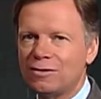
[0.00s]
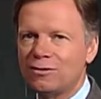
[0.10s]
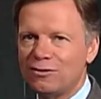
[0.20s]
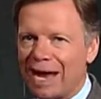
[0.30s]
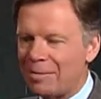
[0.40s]

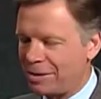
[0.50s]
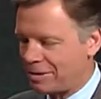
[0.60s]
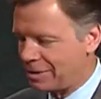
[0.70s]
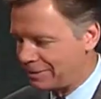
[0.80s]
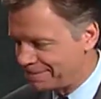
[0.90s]

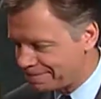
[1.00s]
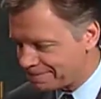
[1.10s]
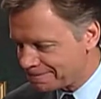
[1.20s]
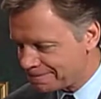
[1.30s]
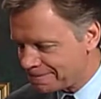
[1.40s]
Sabbath,
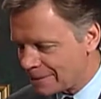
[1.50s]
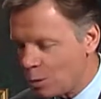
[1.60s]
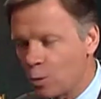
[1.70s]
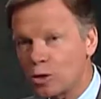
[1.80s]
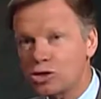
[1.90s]

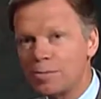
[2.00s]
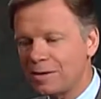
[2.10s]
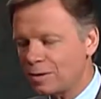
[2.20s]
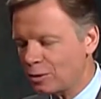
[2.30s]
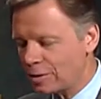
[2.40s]

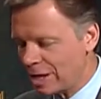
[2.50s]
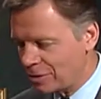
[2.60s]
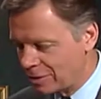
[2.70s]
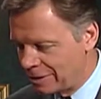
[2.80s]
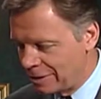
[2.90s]
worshiping the Creator.